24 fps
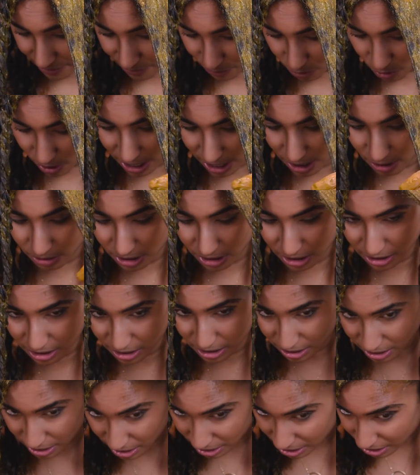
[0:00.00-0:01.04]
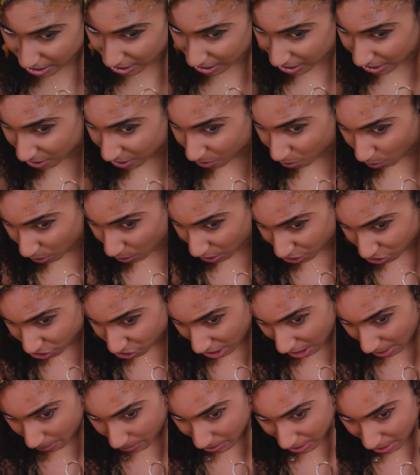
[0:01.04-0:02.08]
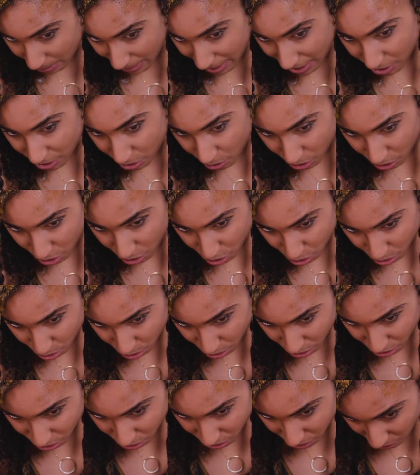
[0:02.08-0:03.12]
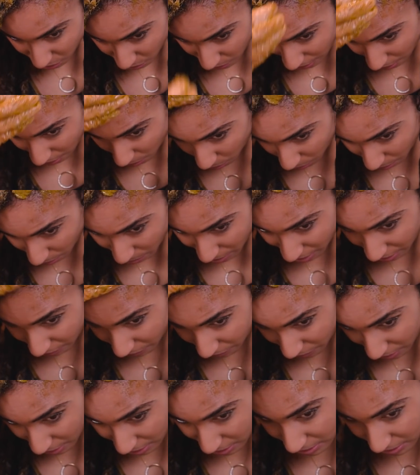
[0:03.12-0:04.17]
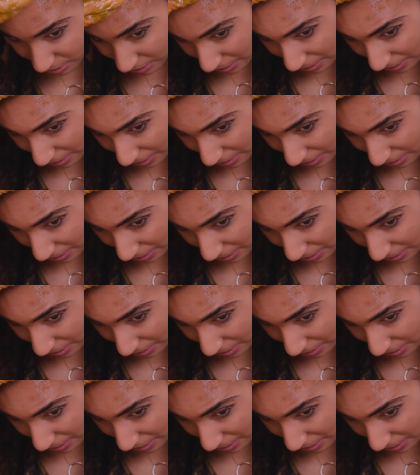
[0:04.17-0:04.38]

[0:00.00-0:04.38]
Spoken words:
4 hours, whilst you're up and about doing your chores, you still get all the benefits.